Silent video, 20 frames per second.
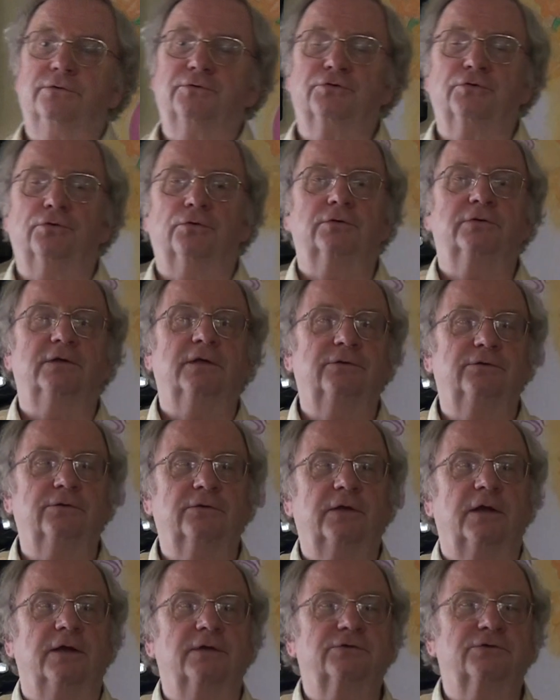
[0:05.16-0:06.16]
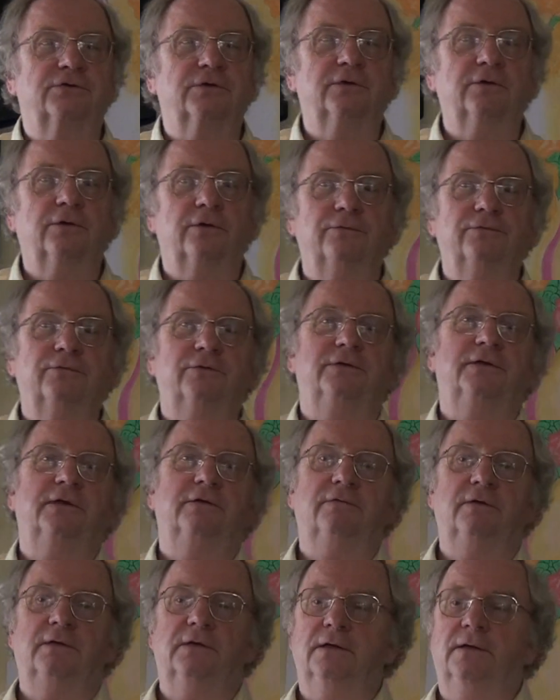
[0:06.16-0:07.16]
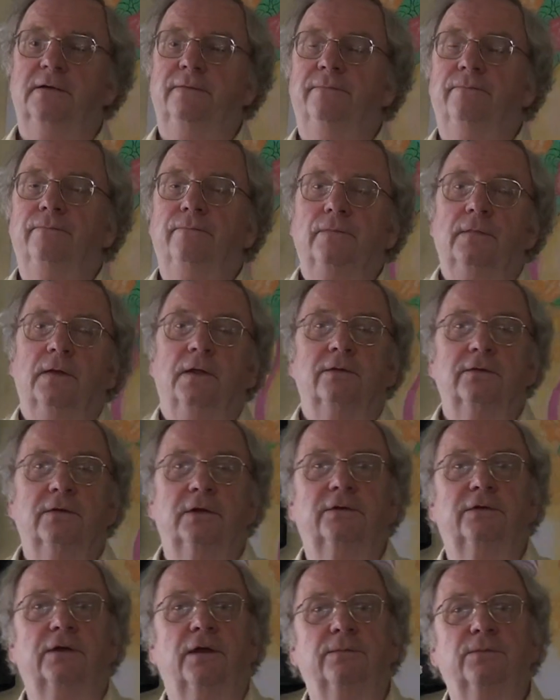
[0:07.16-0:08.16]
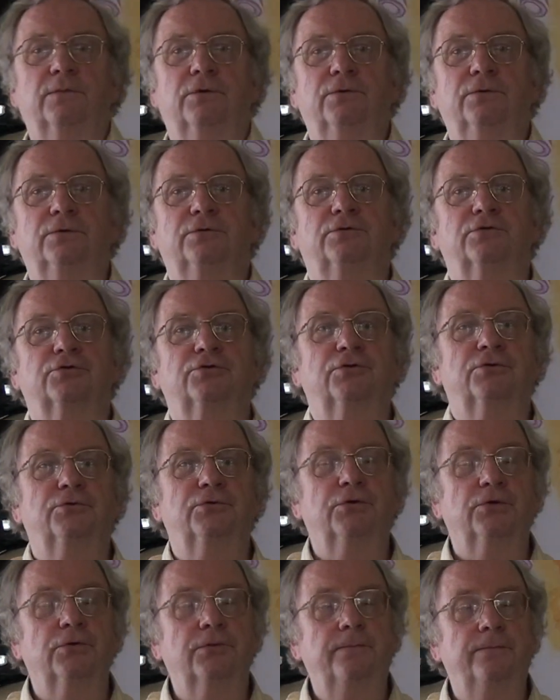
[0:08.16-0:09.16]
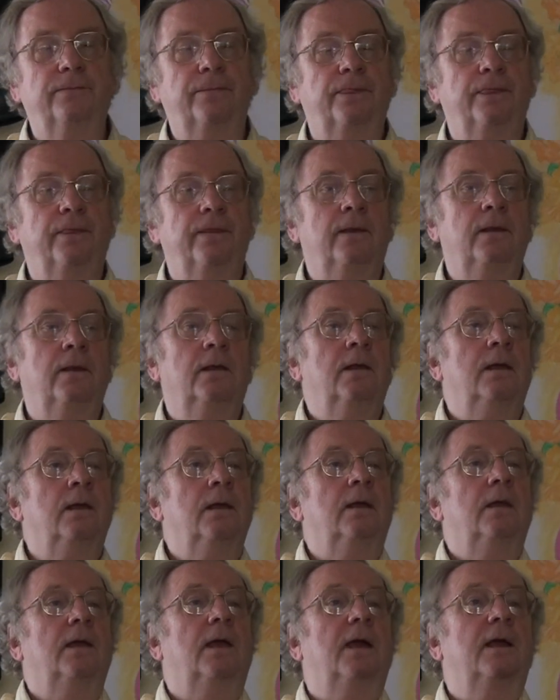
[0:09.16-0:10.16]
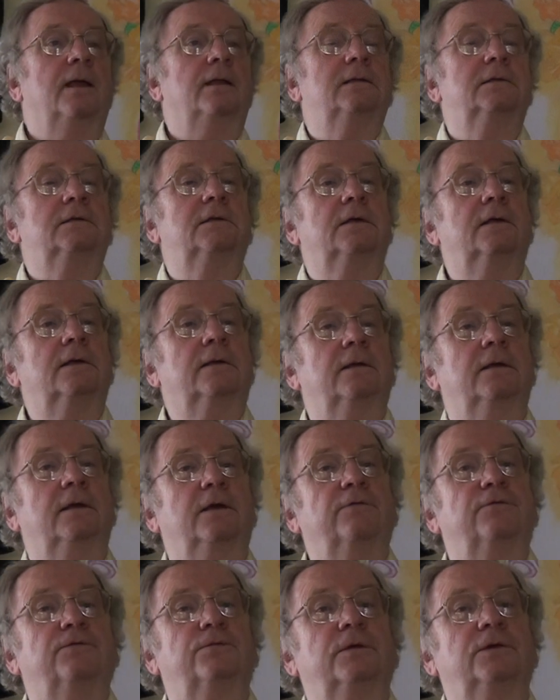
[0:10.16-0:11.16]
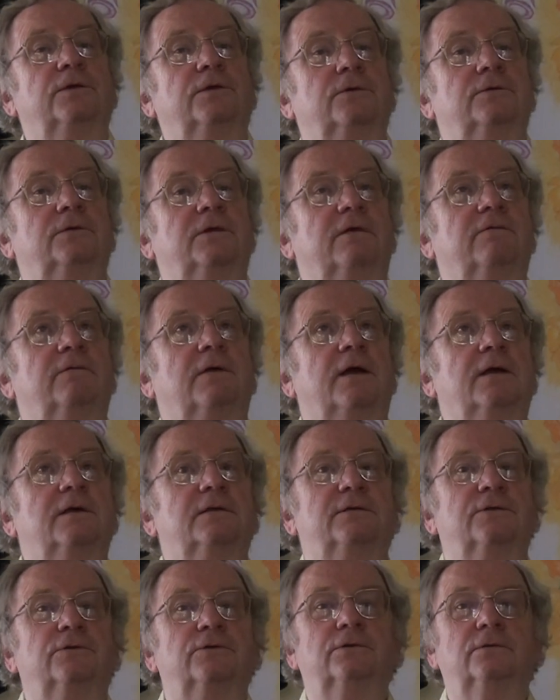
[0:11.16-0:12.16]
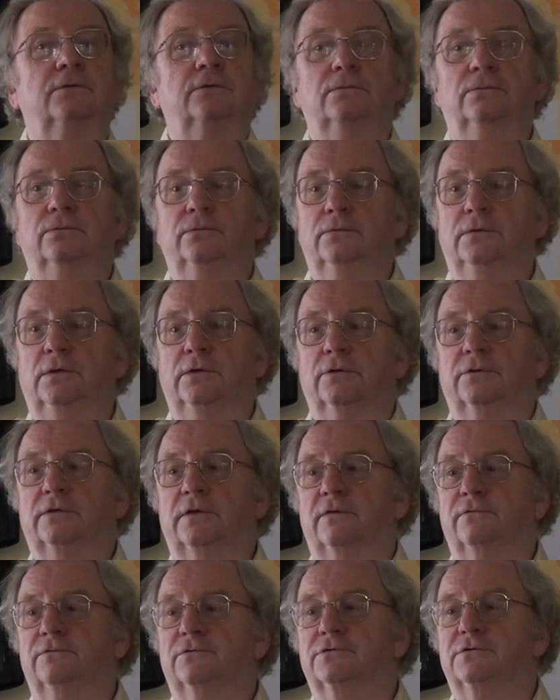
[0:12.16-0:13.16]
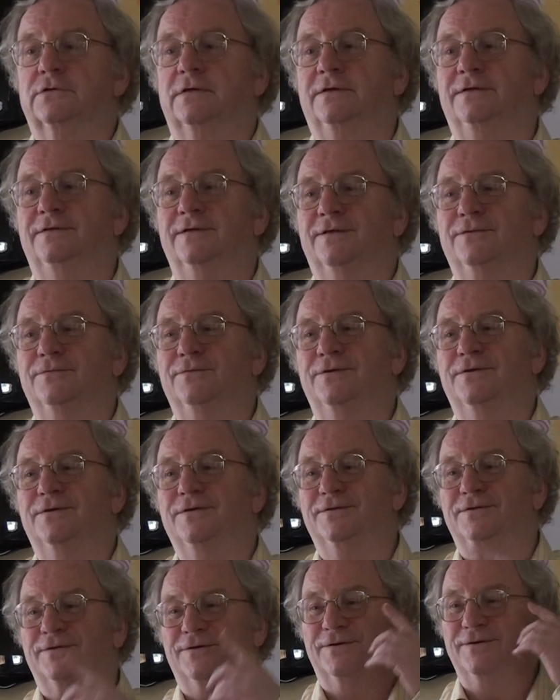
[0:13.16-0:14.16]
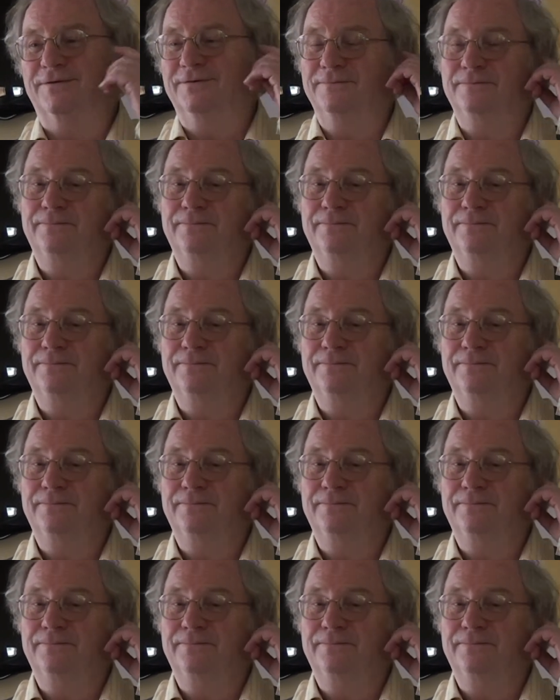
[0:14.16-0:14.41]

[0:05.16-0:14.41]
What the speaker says: short introduction of the DVD that I'm going to show you. And if we don't have light, you'll not have to see it, then we return.